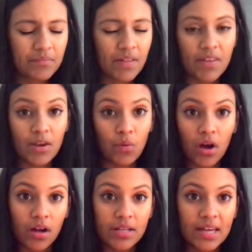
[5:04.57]
and then I
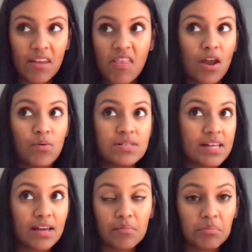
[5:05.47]
walked again, and then I was
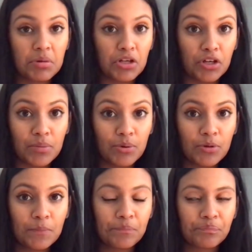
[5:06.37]
like in a good
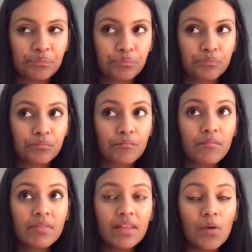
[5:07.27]
mood.
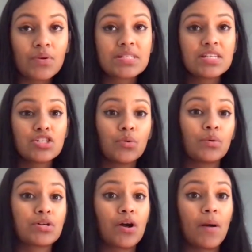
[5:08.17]
It wasn't until
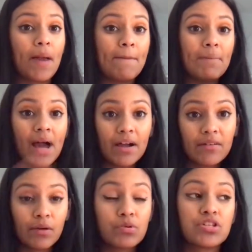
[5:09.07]
we came
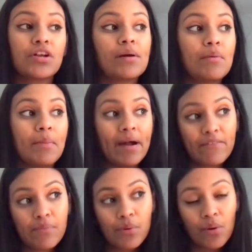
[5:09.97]
back, like we started coming
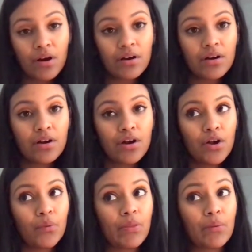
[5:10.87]
back from the walk,
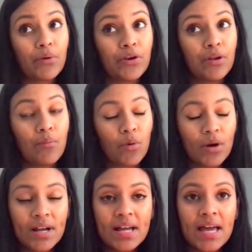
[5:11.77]
where they were hurting
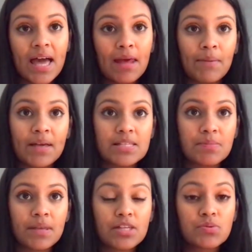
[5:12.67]
more, and my
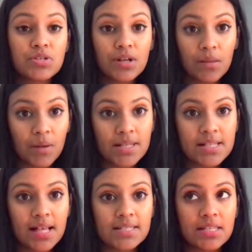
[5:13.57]
husband, because we took Lamaze
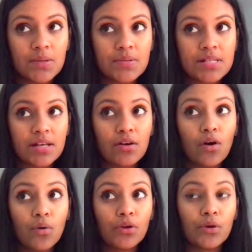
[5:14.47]
class, and he was like,
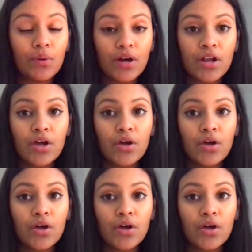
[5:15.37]
oh, you know what,